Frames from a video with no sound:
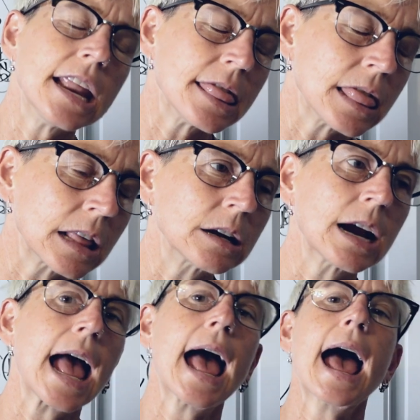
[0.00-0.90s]
in the
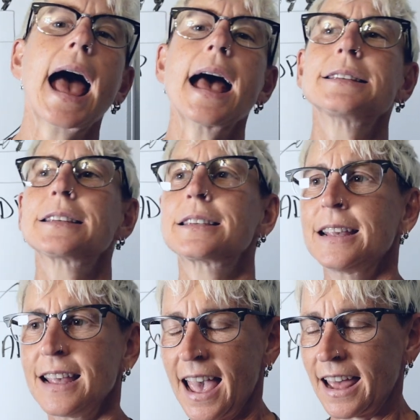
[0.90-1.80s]
grass,
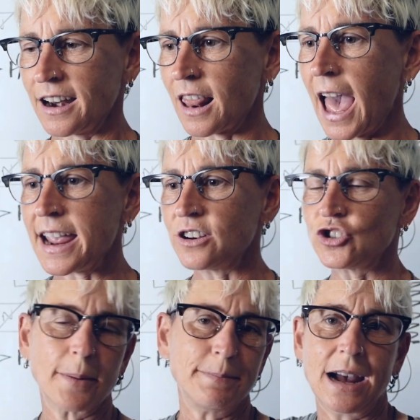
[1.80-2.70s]
and a lion
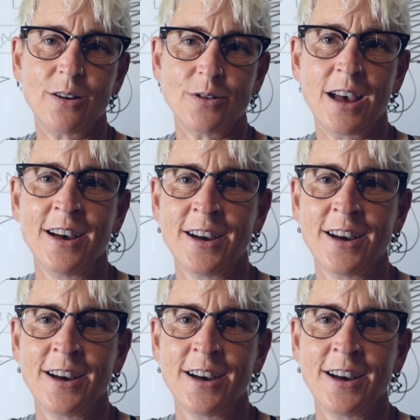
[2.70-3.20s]
jumped out